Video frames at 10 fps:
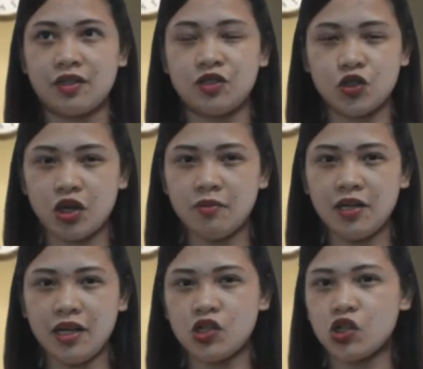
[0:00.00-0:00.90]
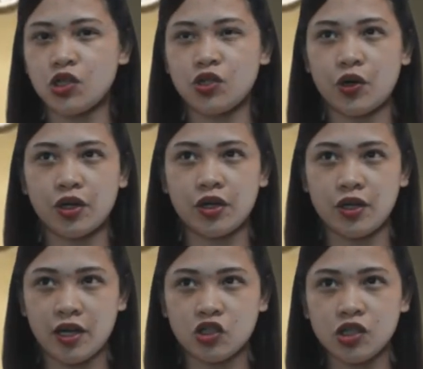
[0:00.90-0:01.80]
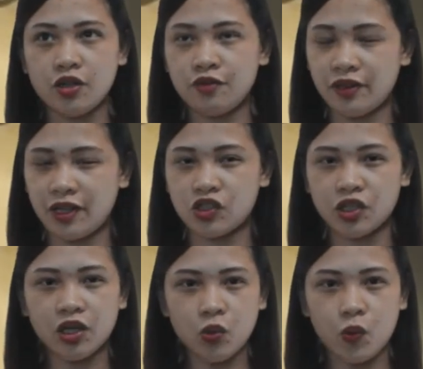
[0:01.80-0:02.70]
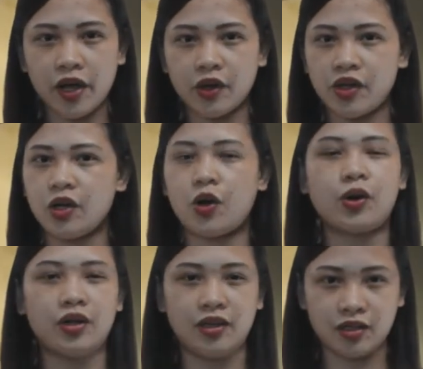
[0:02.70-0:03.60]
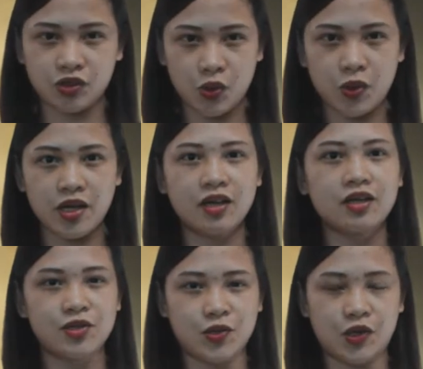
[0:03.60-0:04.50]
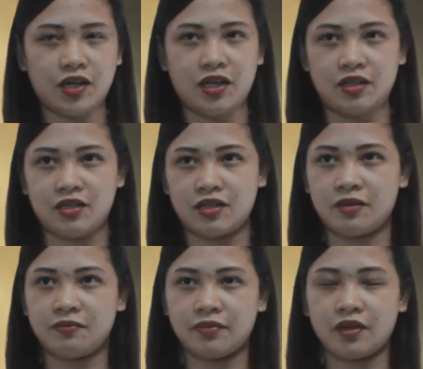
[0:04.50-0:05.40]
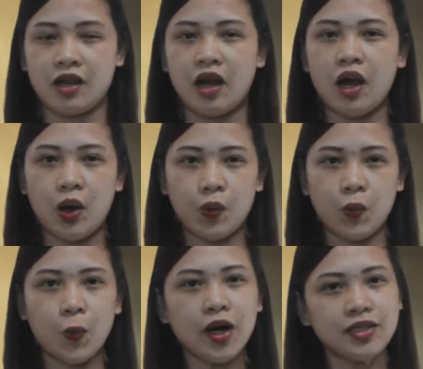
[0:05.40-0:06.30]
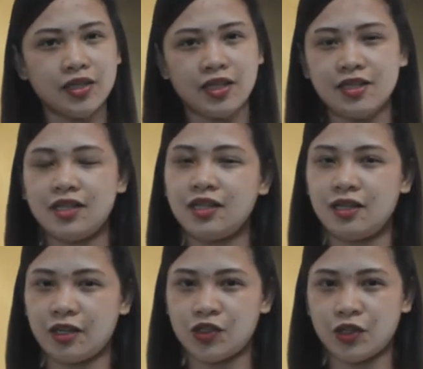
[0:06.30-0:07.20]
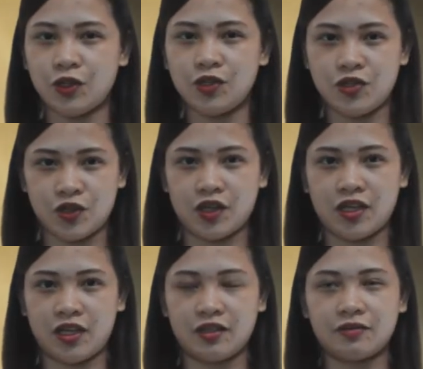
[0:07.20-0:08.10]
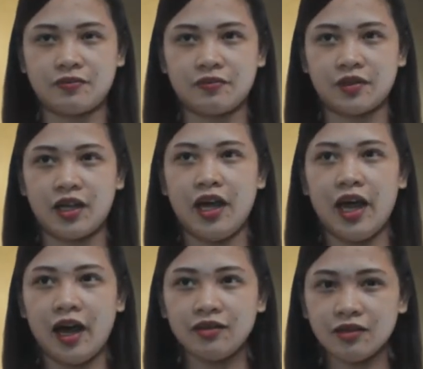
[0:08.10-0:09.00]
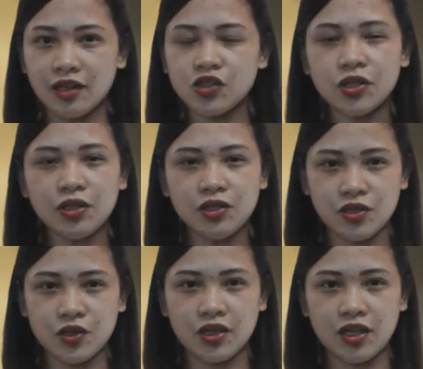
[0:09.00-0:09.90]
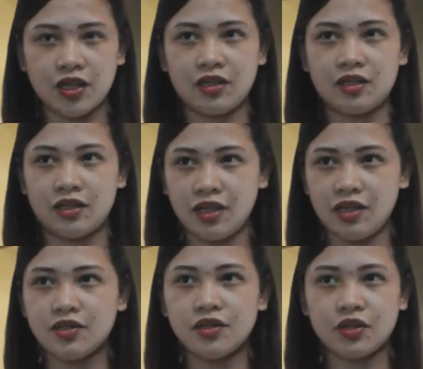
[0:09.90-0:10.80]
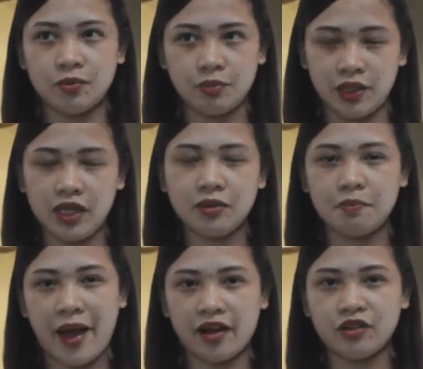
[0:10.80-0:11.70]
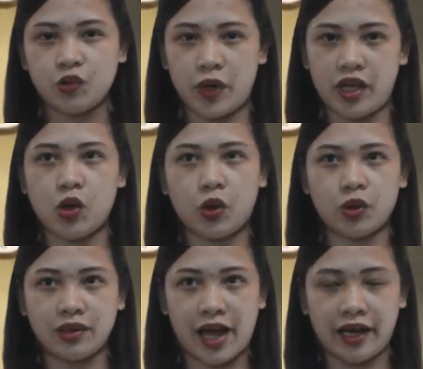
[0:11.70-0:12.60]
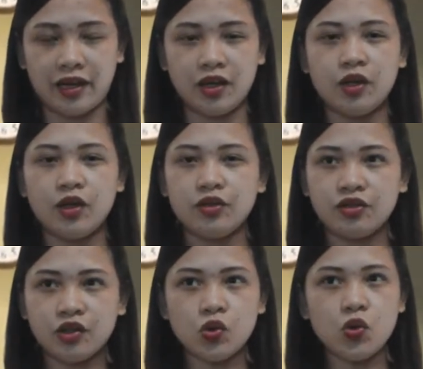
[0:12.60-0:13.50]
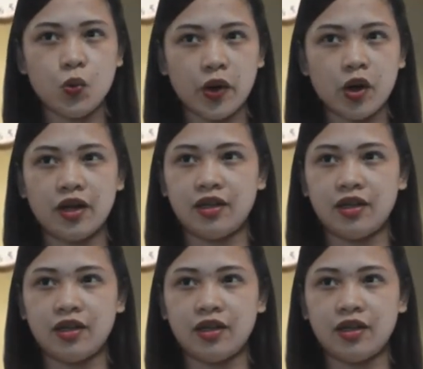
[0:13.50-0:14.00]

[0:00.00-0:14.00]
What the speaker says: Termination or connection of electrical wiring or electronic circuits. What is an electrical circuit? An electrical circuit is a complete pathway or line through where an